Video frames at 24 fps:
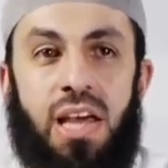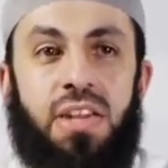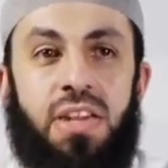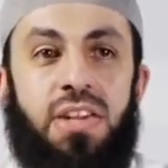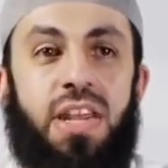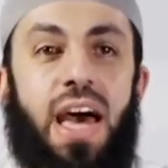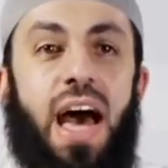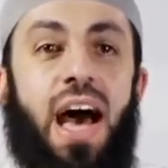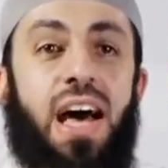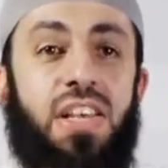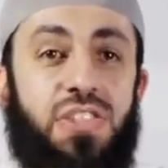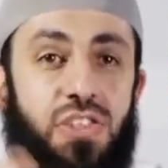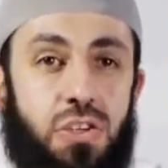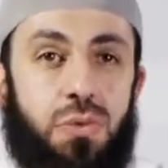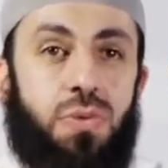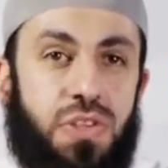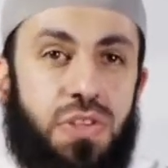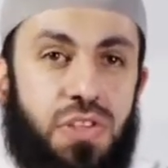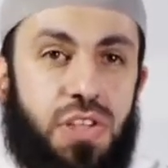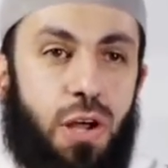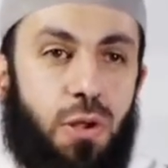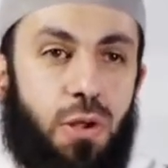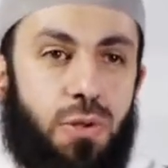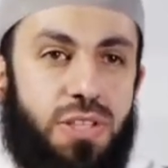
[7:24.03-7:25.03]
And as a
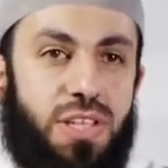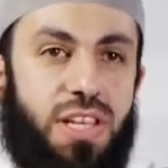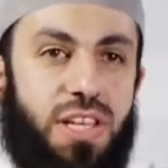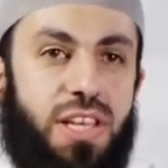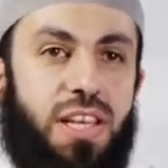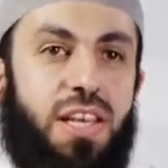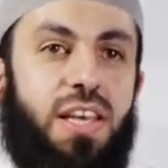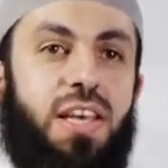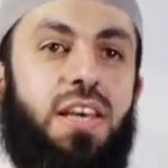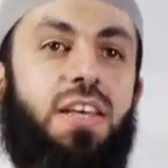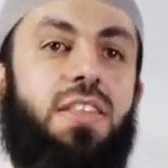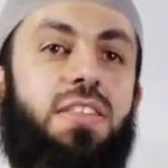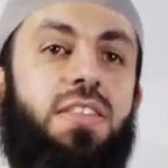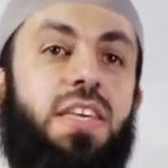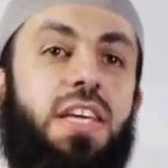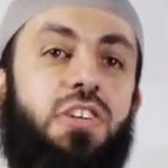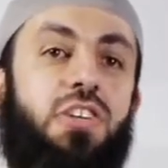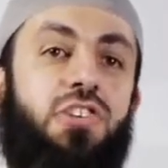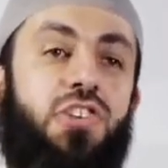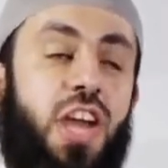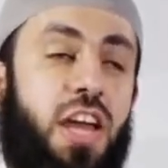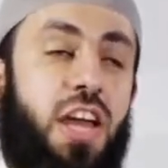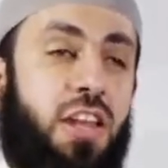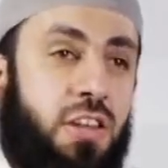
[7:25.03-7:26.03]
result,
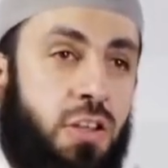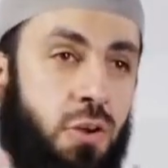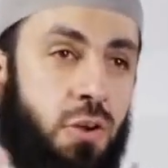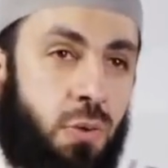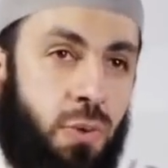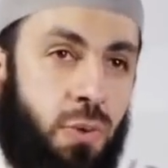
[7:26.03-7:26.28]
the